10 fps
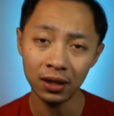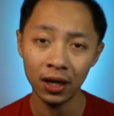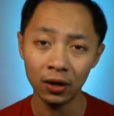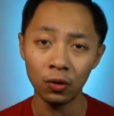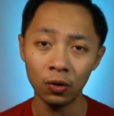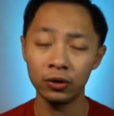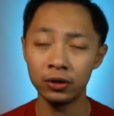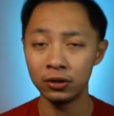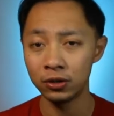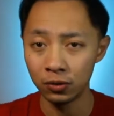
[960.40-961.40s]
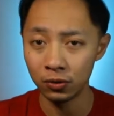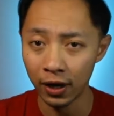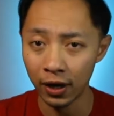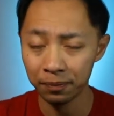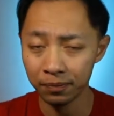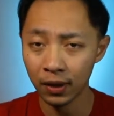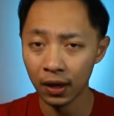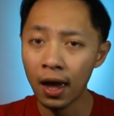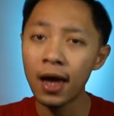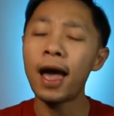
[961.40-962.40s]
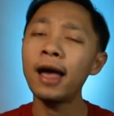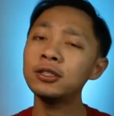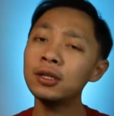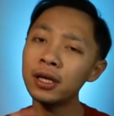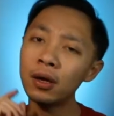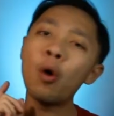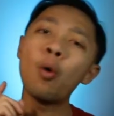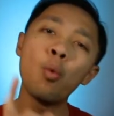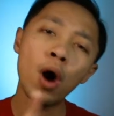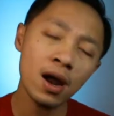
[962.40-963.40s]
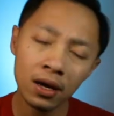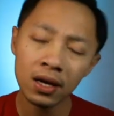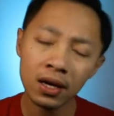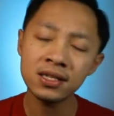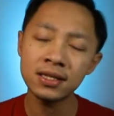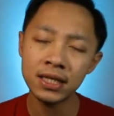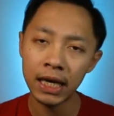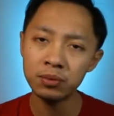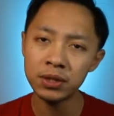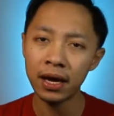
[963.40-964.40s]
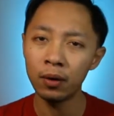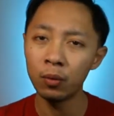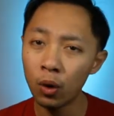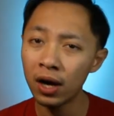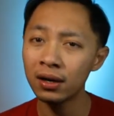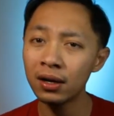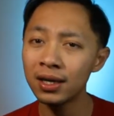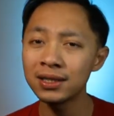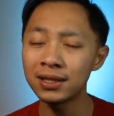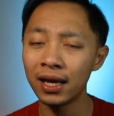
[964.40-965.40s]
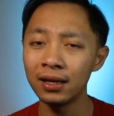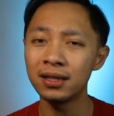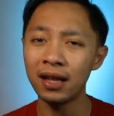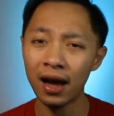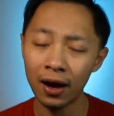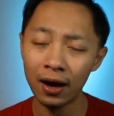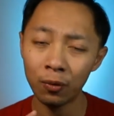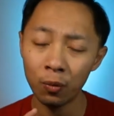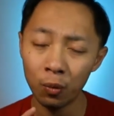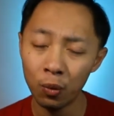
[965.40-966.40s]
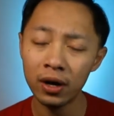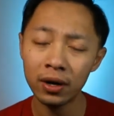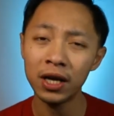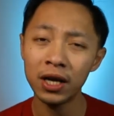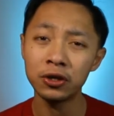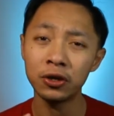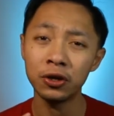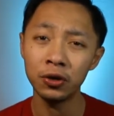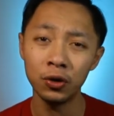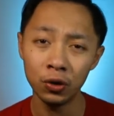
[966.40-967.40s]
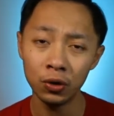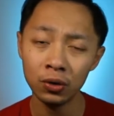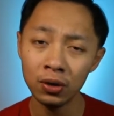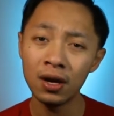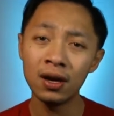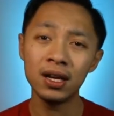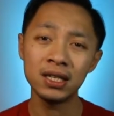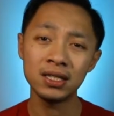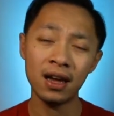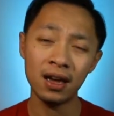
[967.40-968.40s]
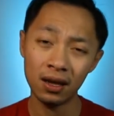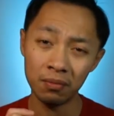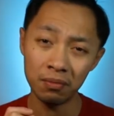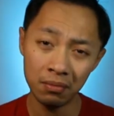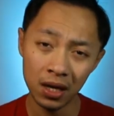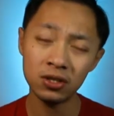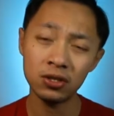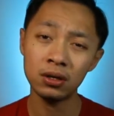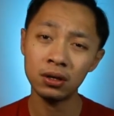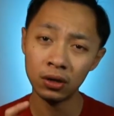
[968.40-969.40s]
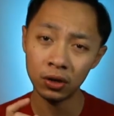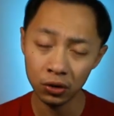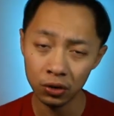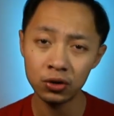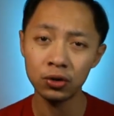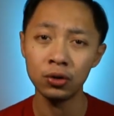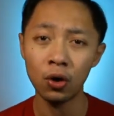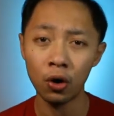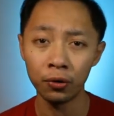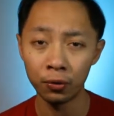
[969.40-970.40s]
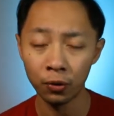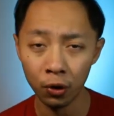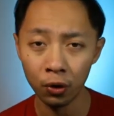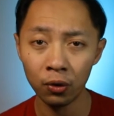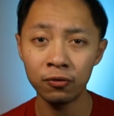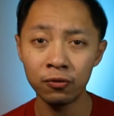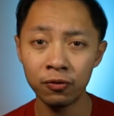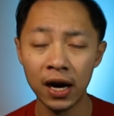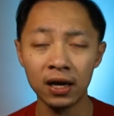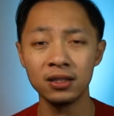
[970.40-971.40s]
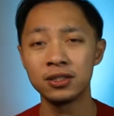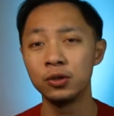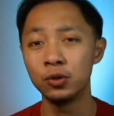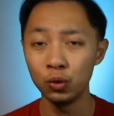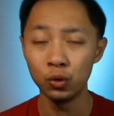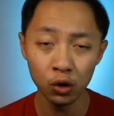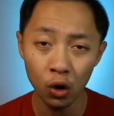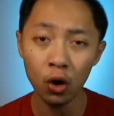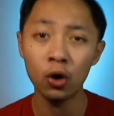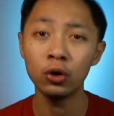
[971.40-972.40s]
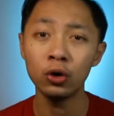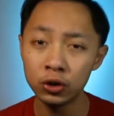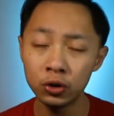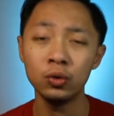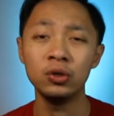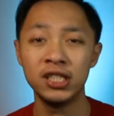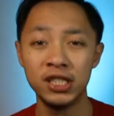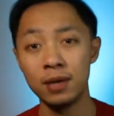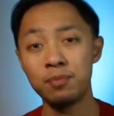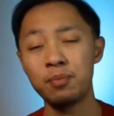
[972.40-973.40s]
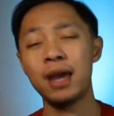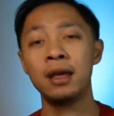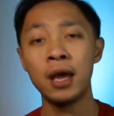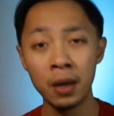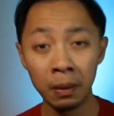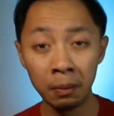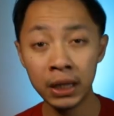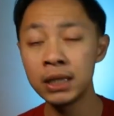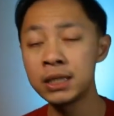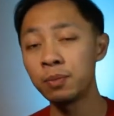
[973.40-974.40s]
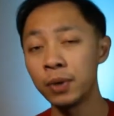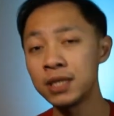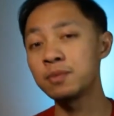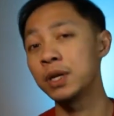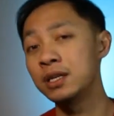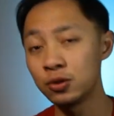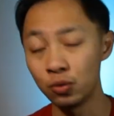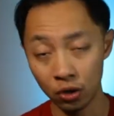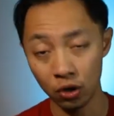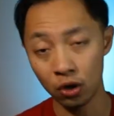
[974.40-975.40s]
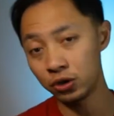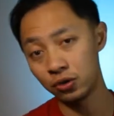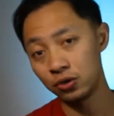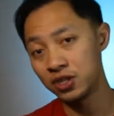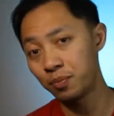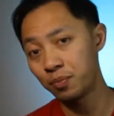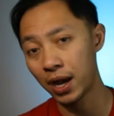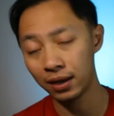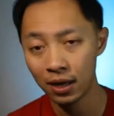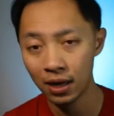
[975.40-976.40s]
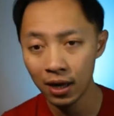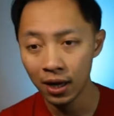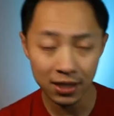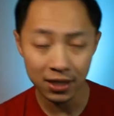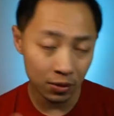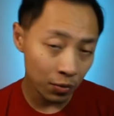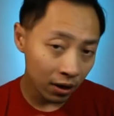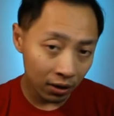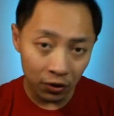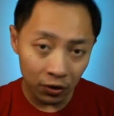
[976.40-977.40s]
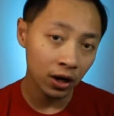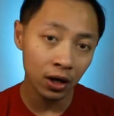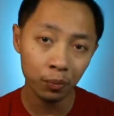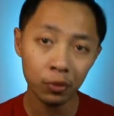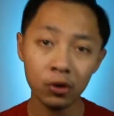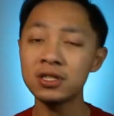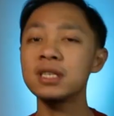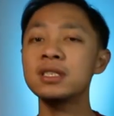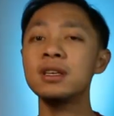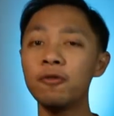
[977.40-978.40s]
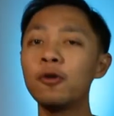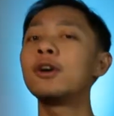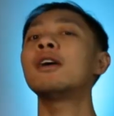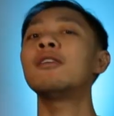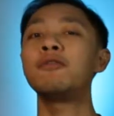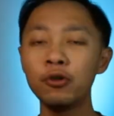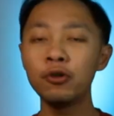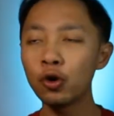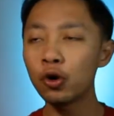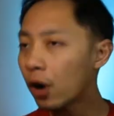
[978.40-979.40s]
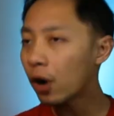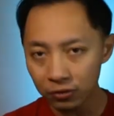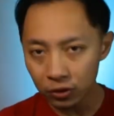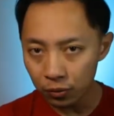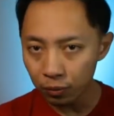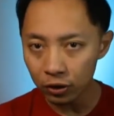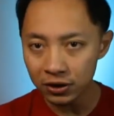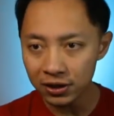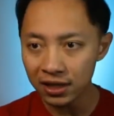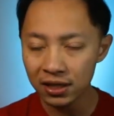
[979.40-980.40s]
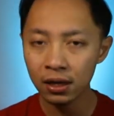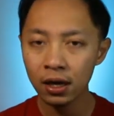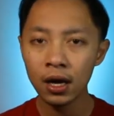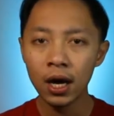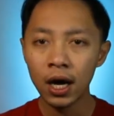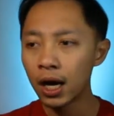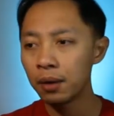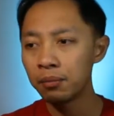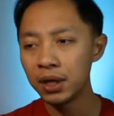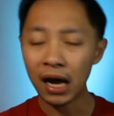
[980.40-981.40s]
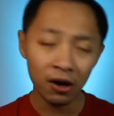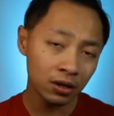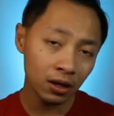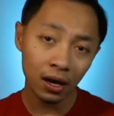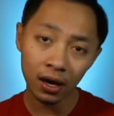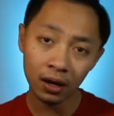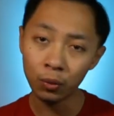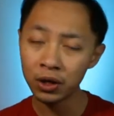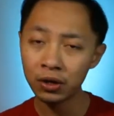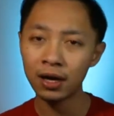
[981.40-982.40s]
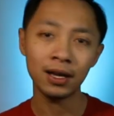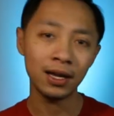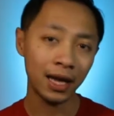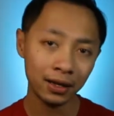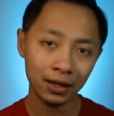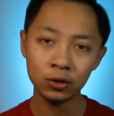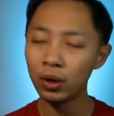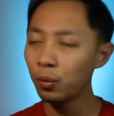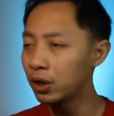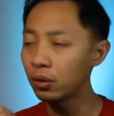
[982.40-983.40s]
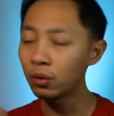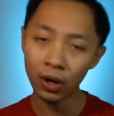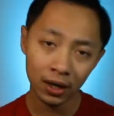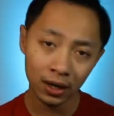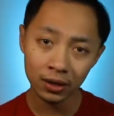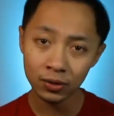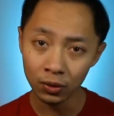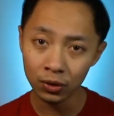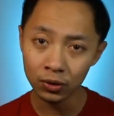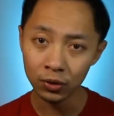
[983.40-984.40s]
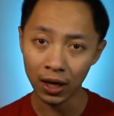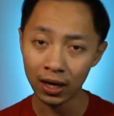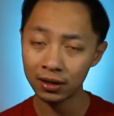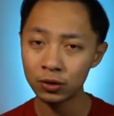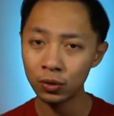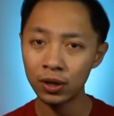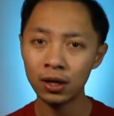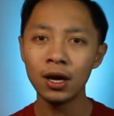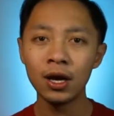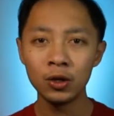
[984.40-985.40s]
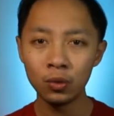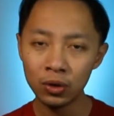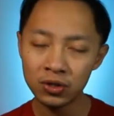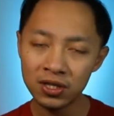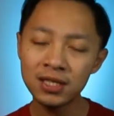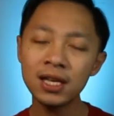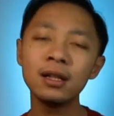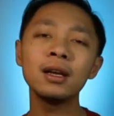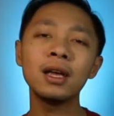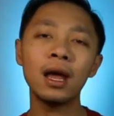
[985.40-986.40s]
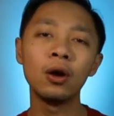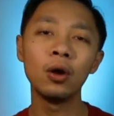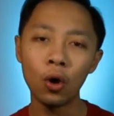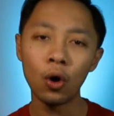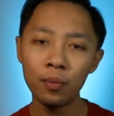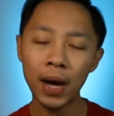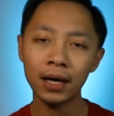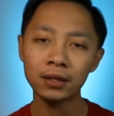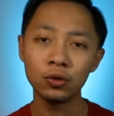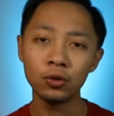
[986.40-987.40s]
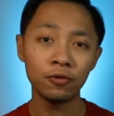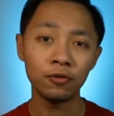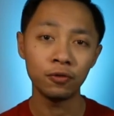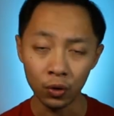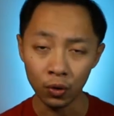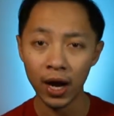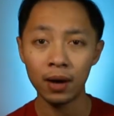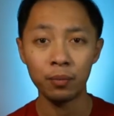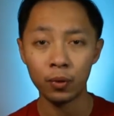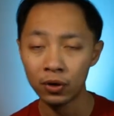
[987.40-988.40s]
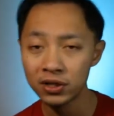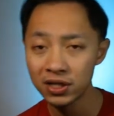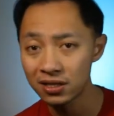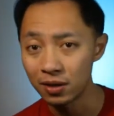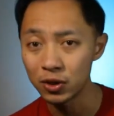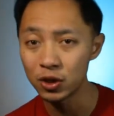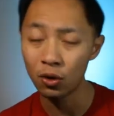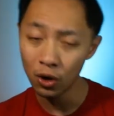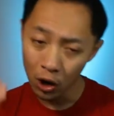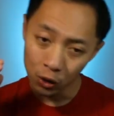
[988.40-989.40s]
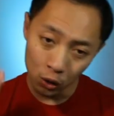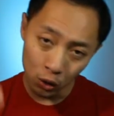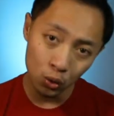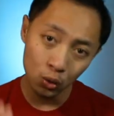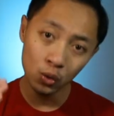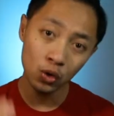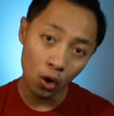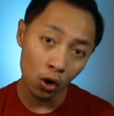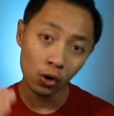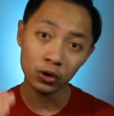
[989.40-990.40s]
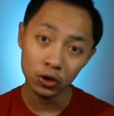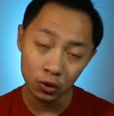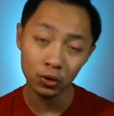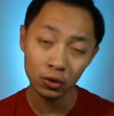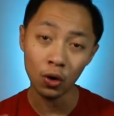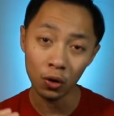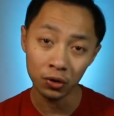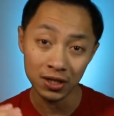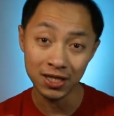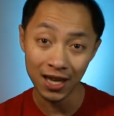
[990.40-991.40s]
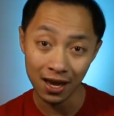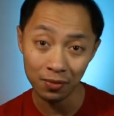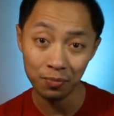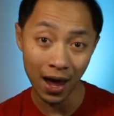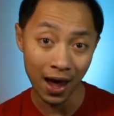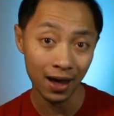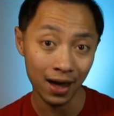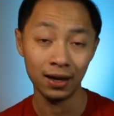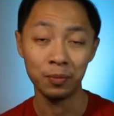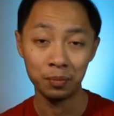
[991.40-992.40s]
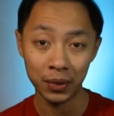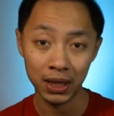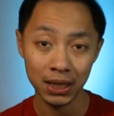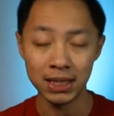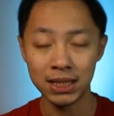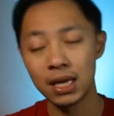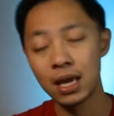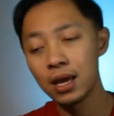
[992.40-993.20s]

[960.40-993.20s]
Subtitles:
in order to do that. Actually, one last tips and one last things that I want to make sure you do is that make sure you shoot on RAW files. Do not shoot JPEG. Please, please, please do not shoot JPEG. It doesn't matter if you're not gonna process it for now, if you don't know how to process it. Down the line, when you kind of get into it, when you're ready to get into it, you still can go back to your photo and process them. So do not shoot on JPEG, please.